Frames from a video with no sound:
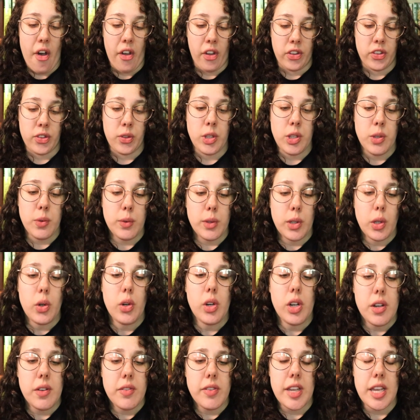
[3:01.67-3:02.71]
So you
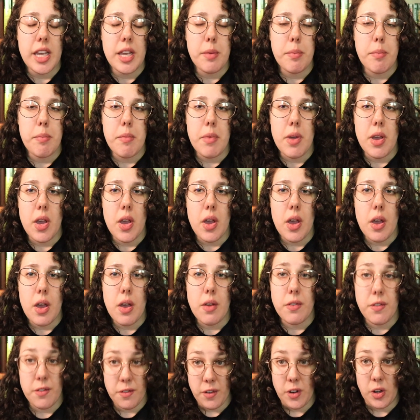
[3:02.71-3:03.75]
learn of him
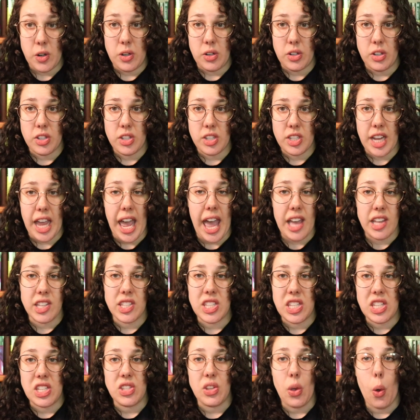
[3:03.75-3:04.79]
first
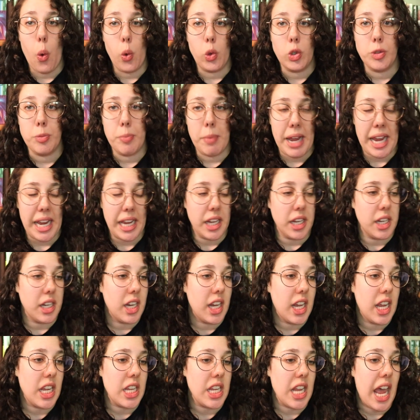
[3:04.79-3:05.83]
as this old
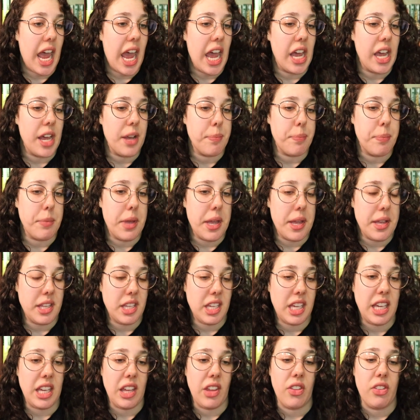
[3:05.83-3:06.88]
man.
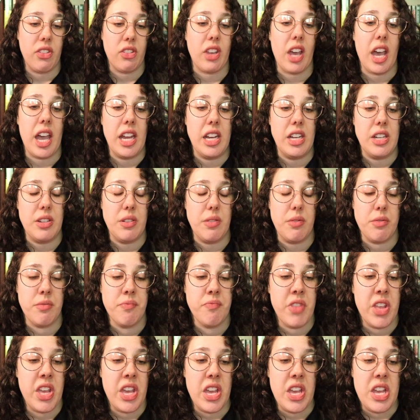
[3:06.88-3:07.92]
He's kind of,
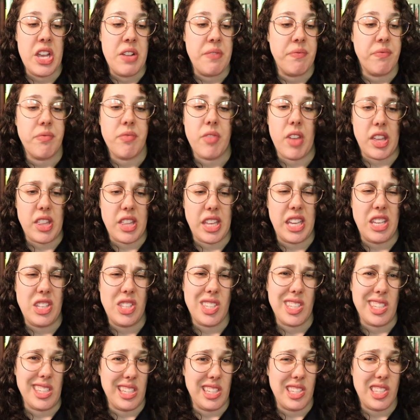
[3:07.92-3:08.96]
I think
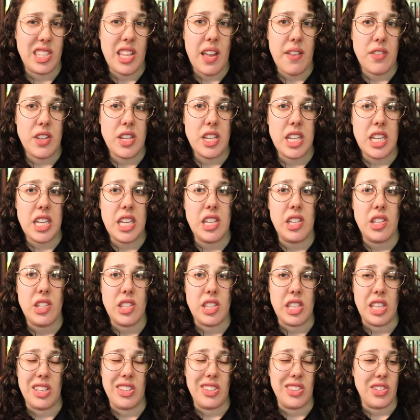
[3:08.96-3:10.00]
he's in his 70s,
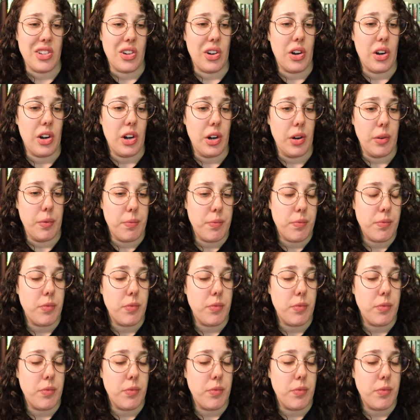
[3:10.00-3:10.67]
things are